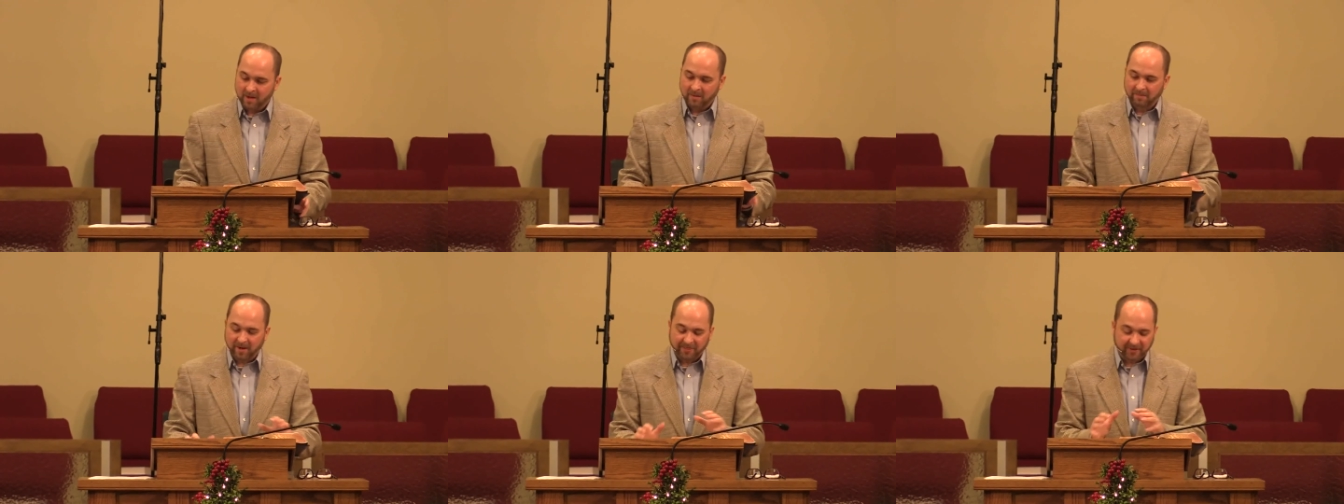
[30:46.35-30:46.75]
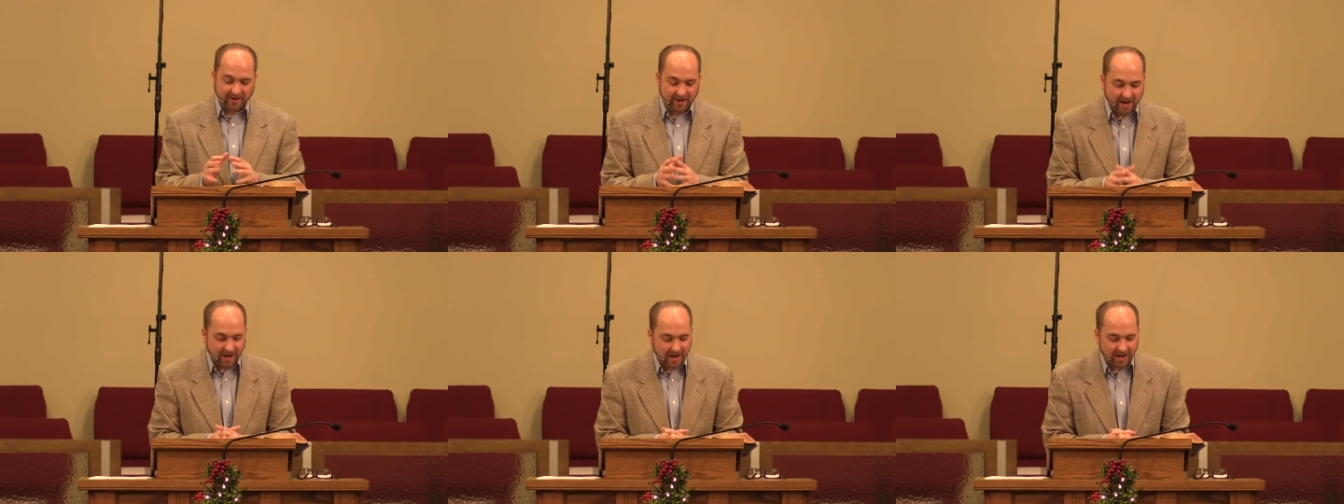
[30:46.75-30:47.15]
But the
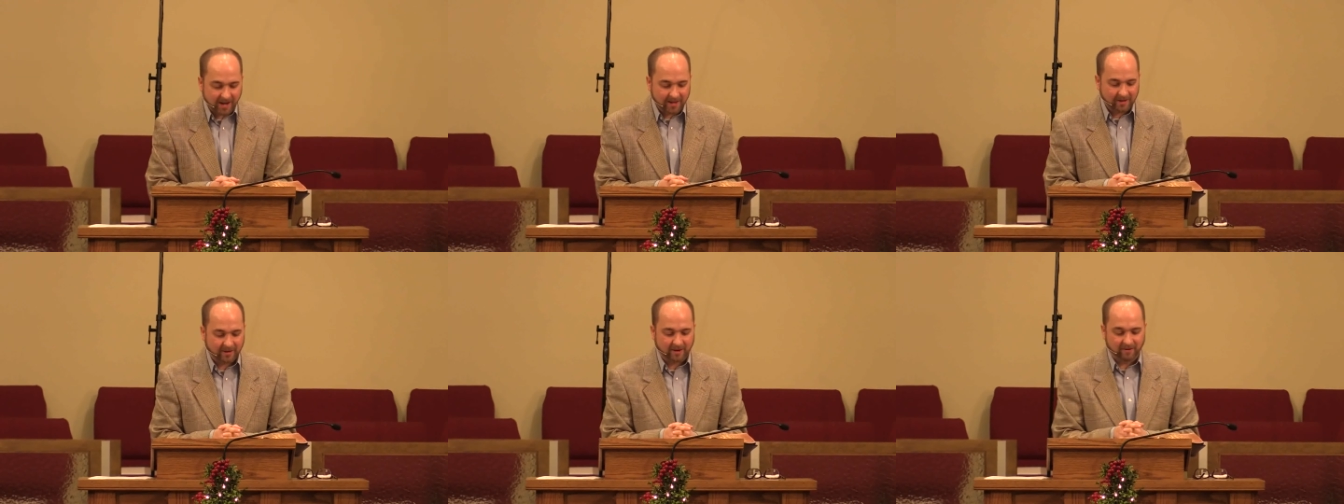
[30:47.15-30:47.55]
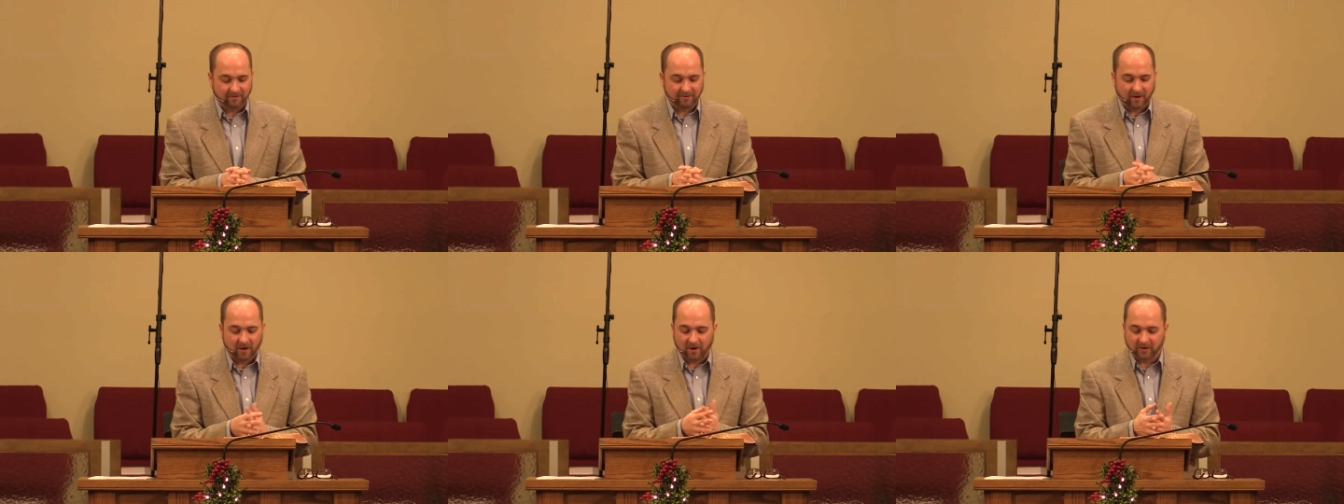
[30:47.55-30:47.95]
God
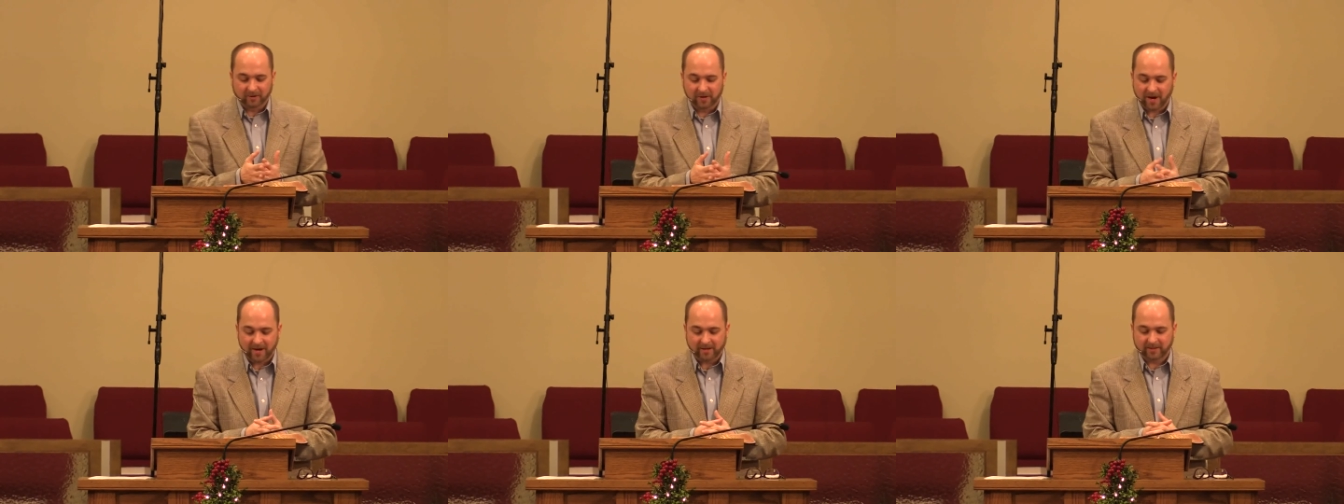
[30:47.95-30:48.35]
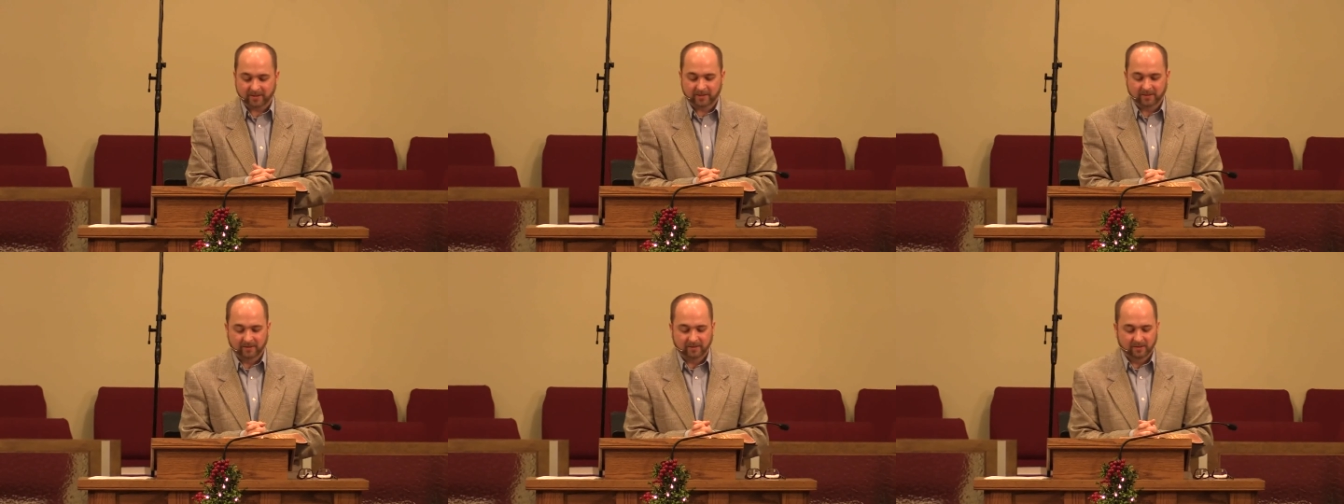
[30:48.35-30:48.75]
of all
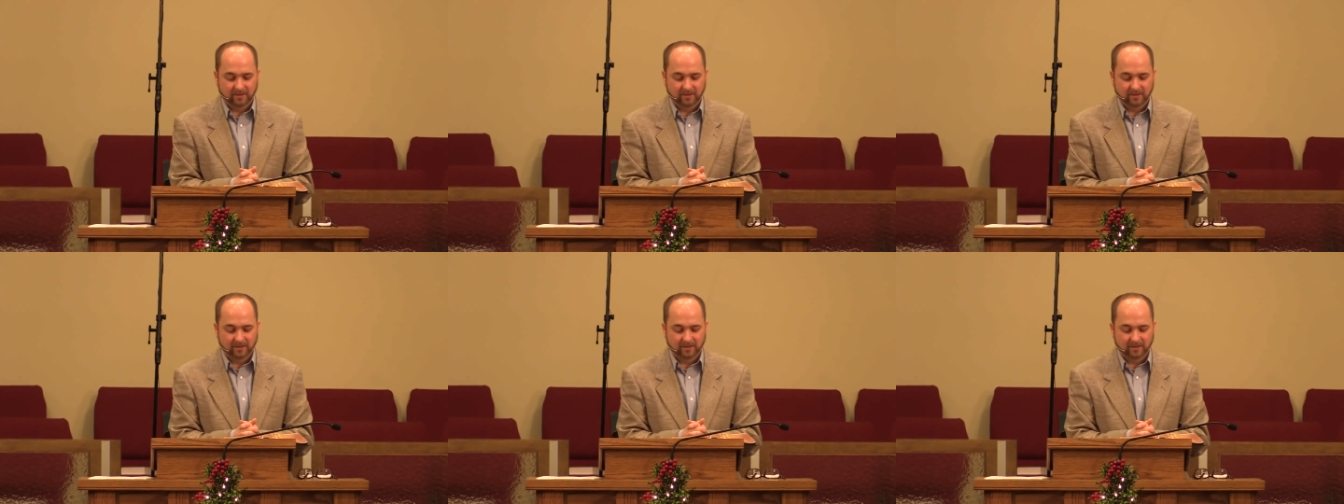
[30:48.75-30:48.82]
grace,